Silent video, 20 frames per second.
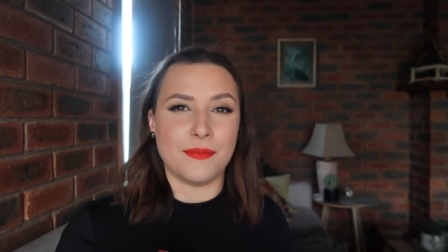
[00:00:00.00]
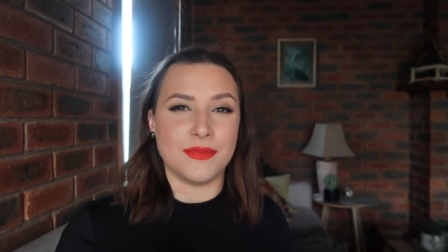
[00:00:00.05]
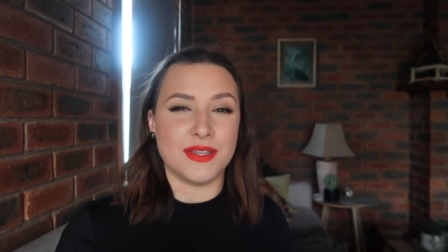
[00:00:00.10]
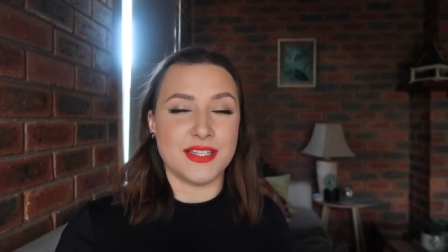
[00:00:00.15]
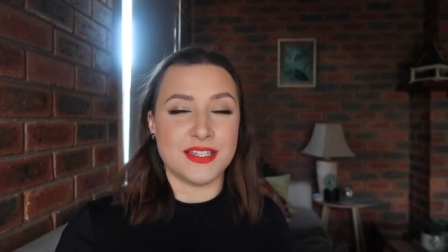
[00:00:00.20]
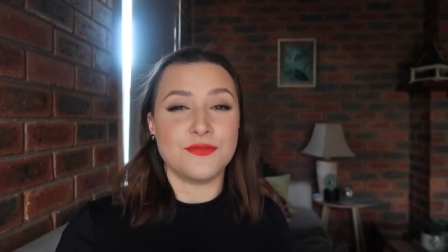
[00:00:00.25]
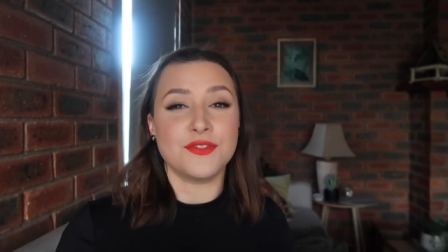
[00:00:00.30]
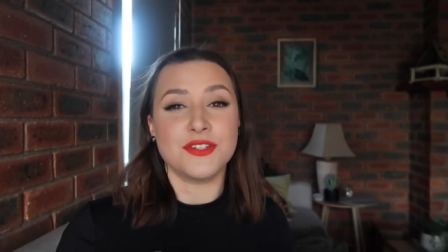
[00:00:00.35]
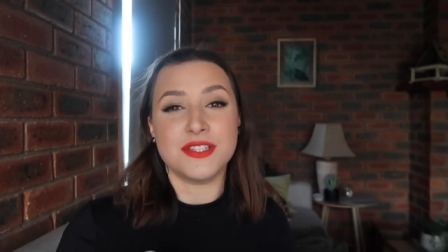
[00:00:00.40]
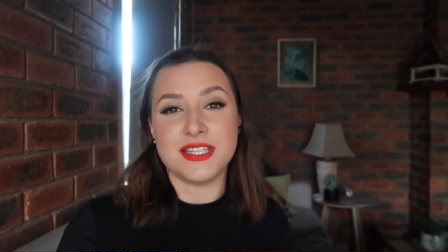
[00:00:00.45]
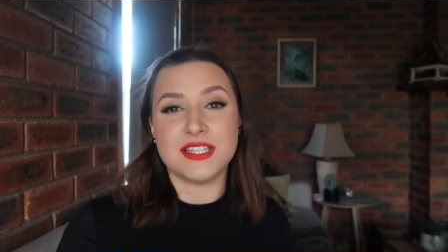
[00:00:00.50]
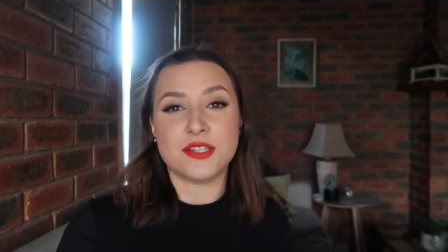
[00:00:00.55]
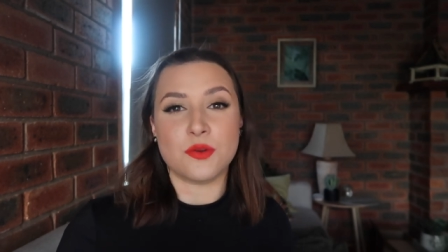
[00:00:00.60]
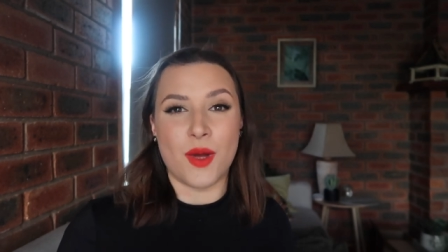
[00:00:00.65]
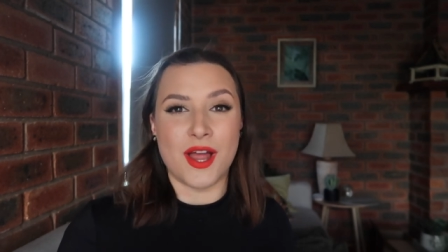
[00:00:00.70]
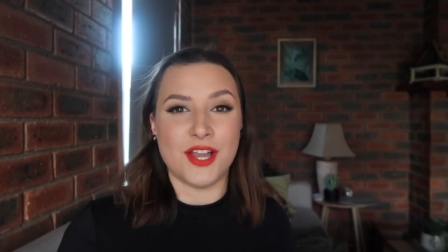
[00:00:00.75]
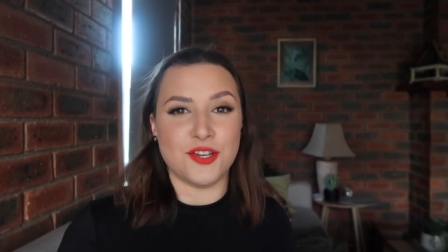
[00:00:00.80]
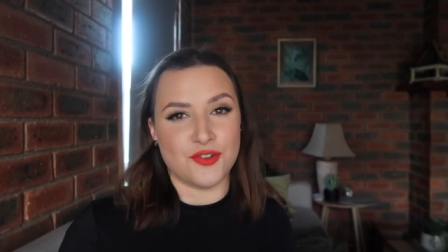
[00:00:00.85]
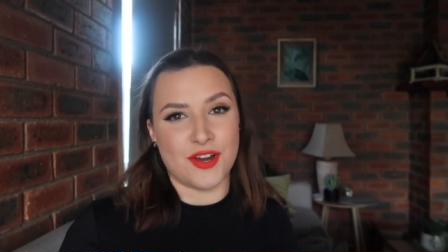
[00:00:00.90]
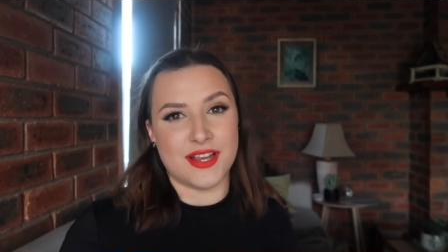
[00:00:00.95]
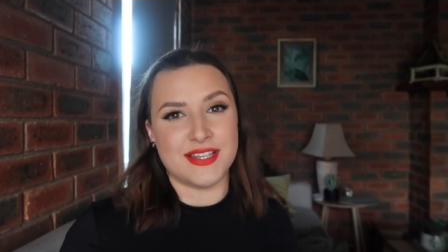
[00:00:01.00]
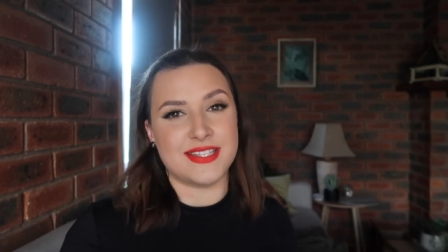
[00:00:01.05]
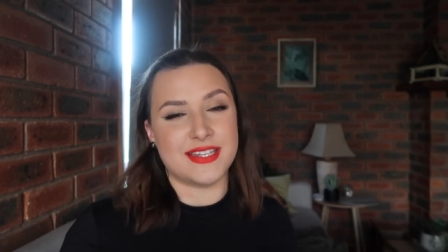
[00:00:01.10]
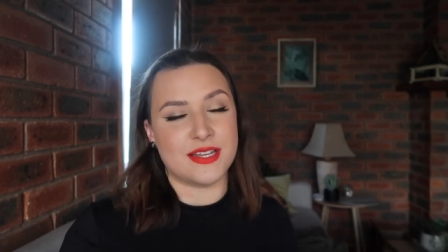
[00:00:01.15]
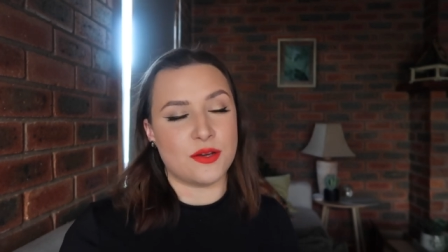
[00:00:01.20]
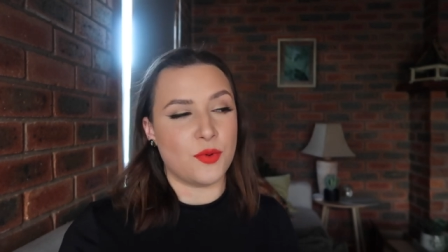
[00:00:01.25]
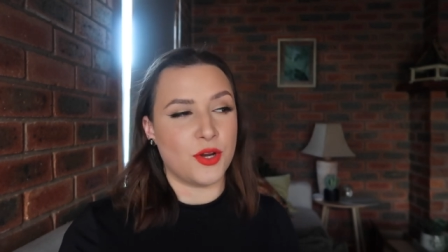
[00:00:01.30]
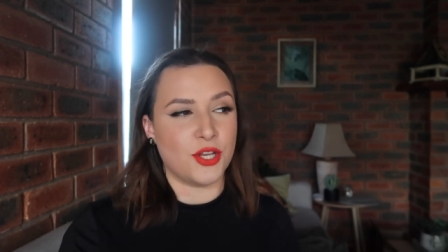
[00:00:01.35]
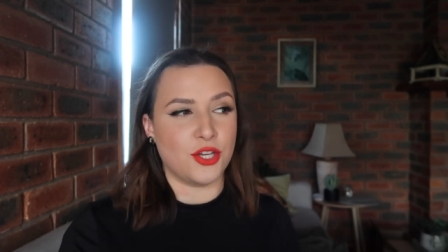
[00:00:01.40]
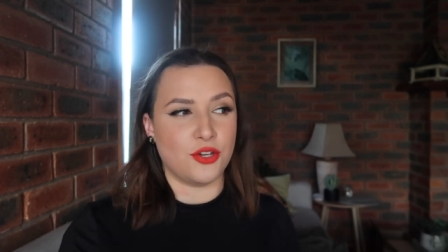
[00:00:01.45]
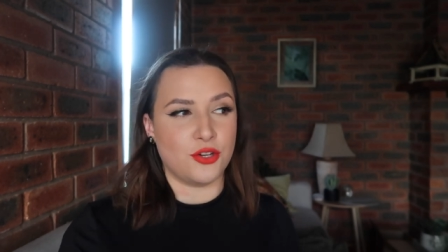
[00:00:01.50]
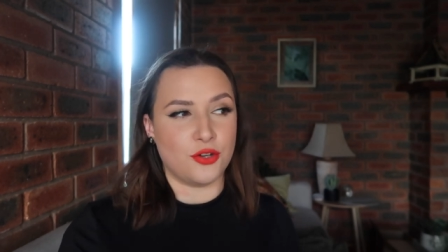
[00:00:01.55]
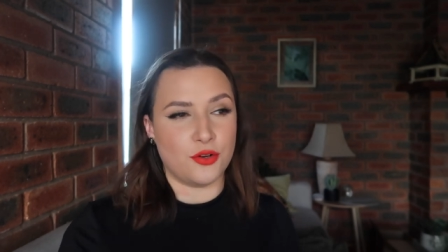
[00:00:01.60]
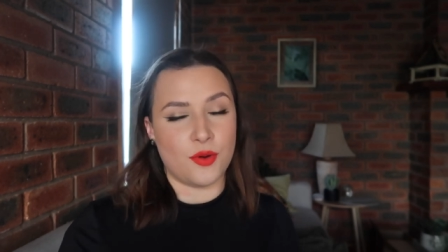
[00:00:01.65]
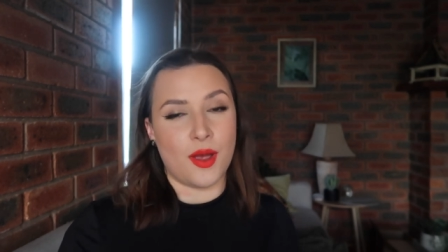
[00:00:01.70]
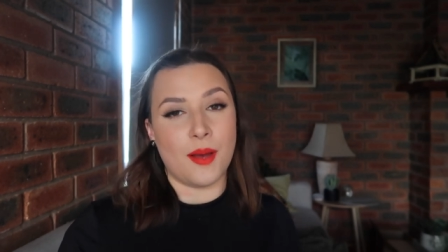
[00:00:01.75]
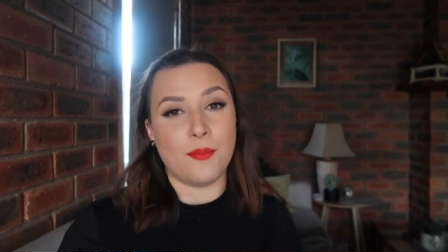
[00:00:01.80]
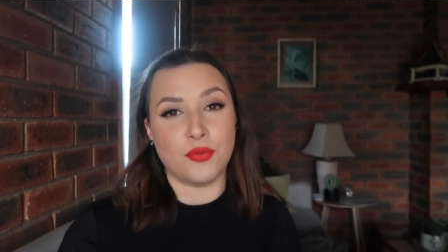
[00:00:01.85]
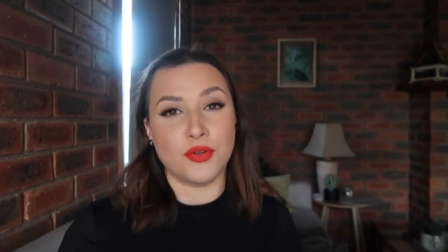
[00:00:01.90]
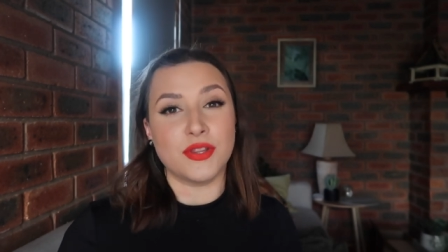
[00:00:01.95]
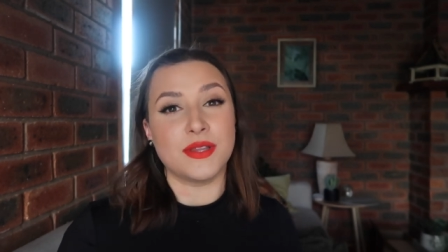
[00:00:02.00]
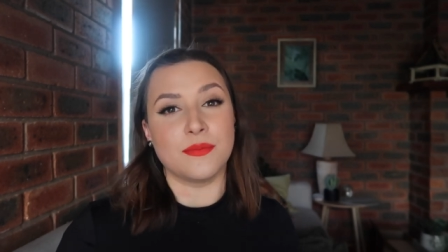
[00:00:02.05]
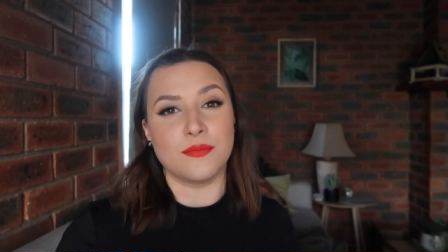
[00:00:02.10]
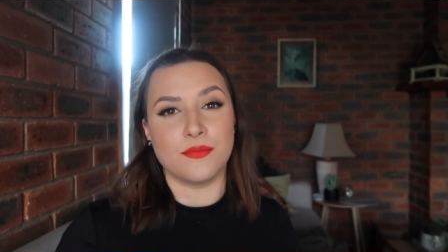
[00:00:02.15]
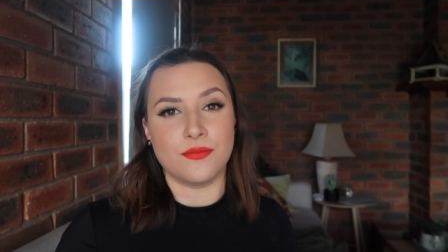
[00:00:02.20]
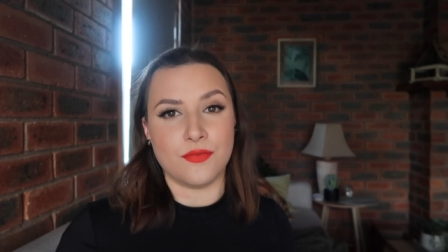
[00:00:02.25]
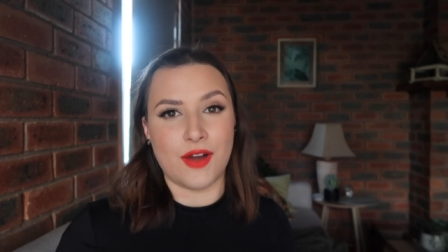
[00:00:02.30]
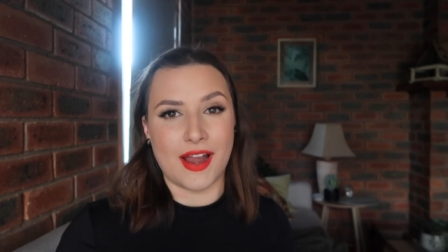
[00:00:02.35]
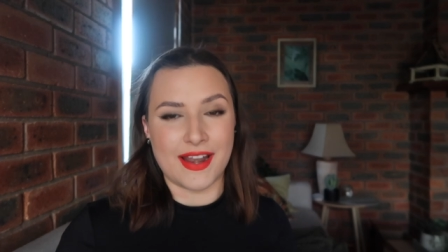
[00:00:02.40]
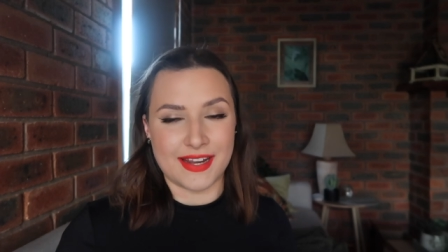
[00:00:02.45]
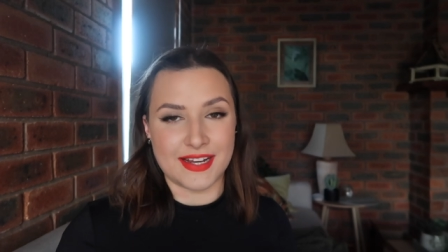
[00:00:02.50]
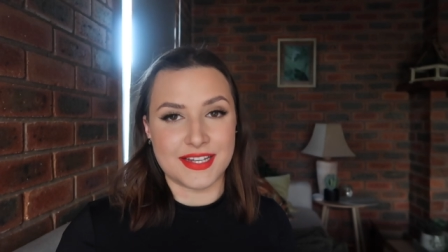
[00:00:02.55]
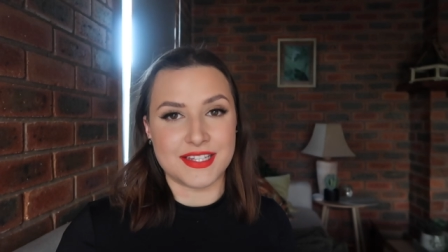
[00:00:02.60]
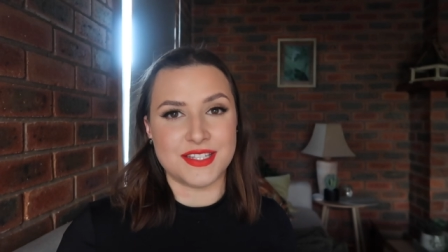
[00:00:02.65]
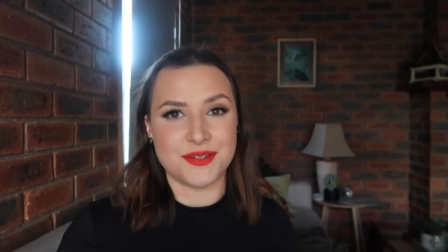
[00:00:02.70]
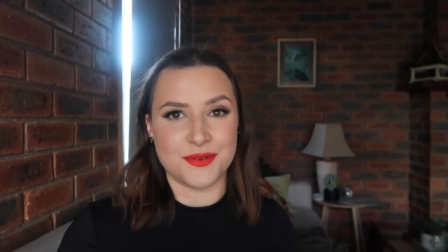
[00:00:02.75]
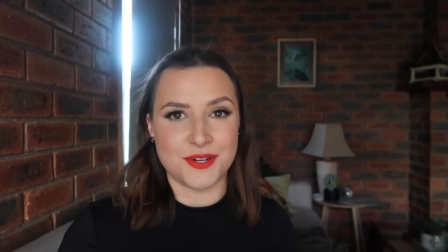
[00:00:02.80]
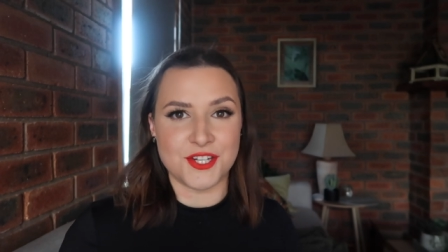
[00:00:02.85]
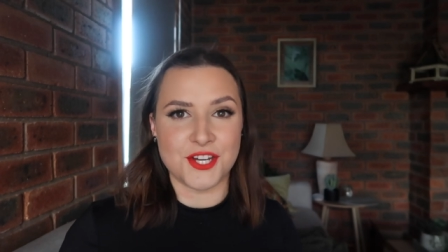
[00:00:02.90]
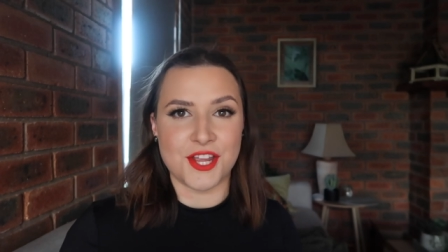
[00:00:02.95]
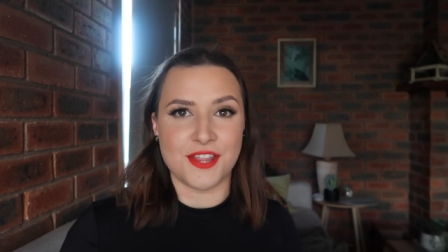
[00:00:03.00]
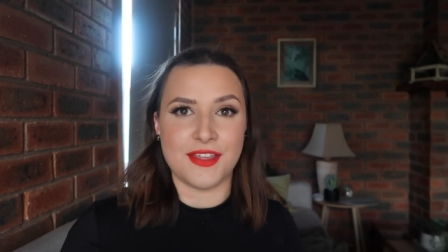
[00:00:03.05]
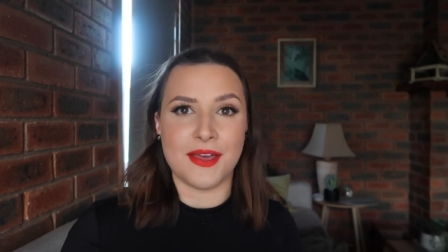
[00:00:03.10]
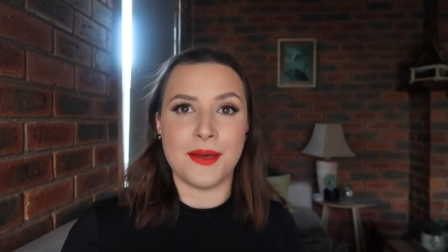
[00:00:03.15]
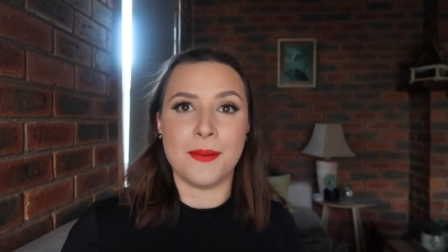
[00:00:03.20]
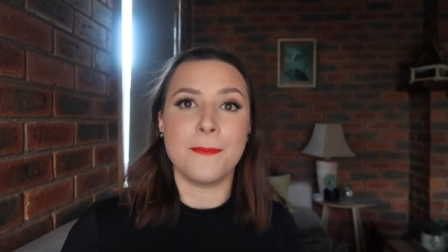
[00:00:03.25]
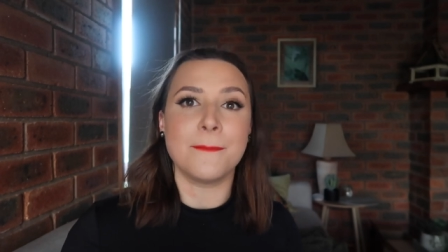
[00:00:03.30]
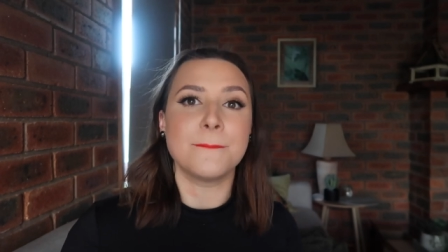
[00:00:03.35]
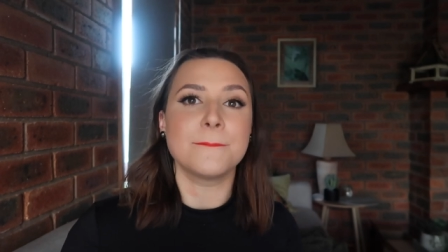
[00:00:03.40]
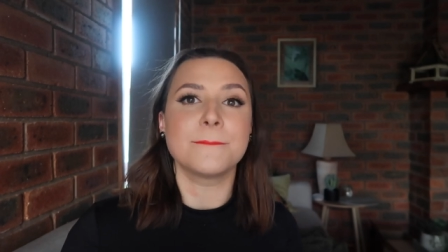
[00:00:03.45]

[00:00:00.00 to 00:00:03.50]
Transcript: the difference is quite drastic when you put them right next to each other.